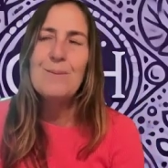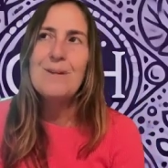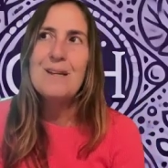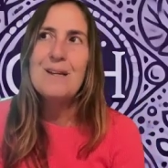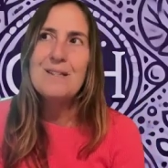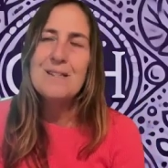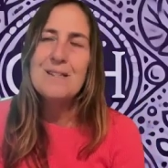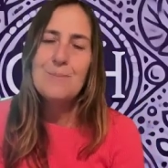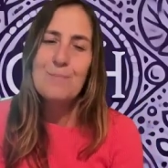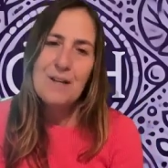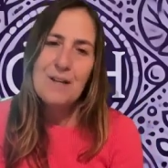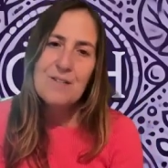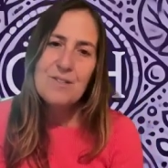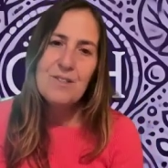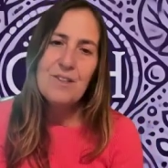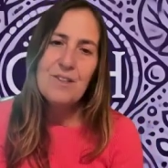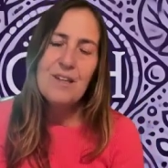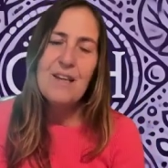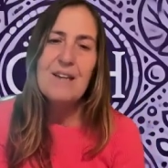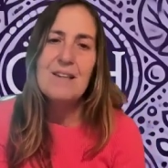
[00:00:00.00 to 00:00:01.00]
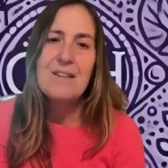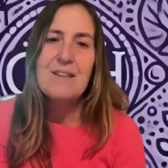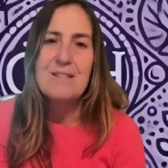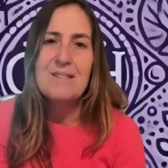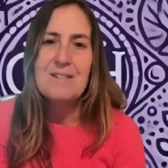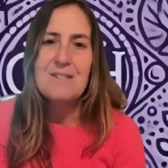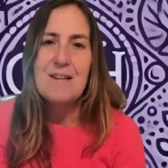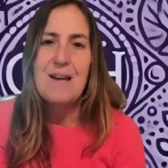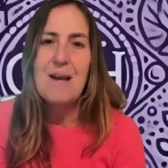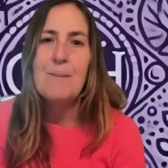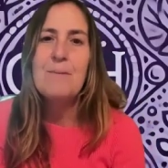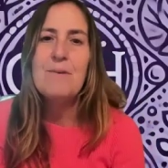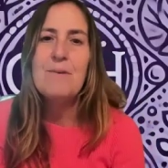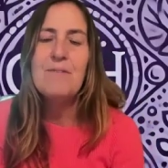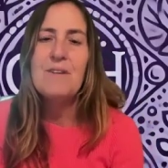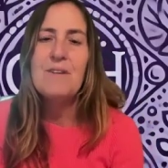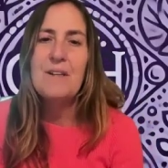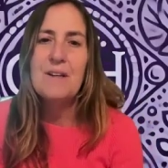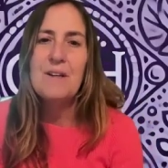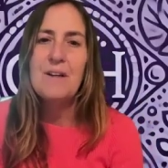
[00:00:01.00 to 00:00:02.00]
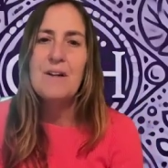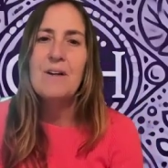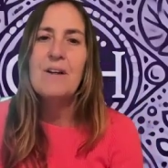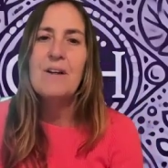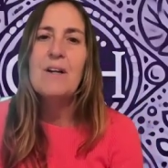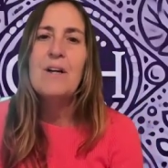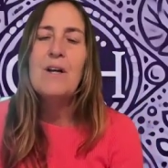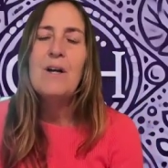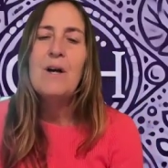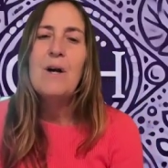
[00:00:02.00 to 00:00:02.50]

but especially at this time of year